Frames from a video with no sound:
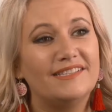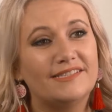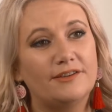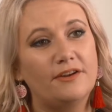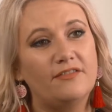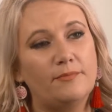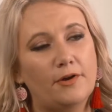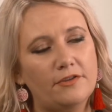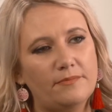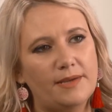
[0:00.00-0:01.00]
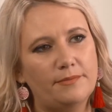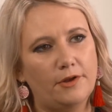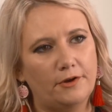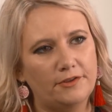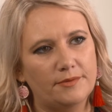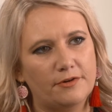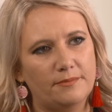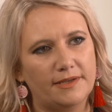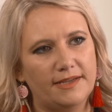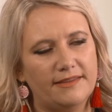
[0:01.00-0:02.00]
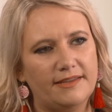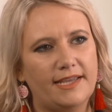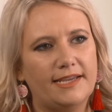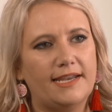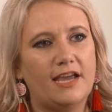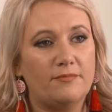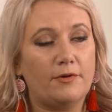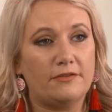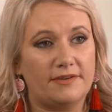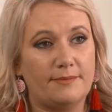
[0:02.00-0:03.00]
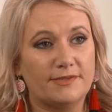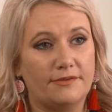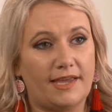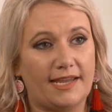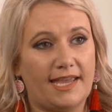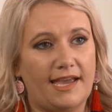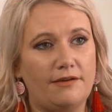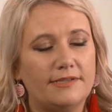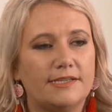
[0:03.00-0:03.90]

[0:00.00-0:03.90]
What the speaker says: So if both people own the property, then they can have both names on that account.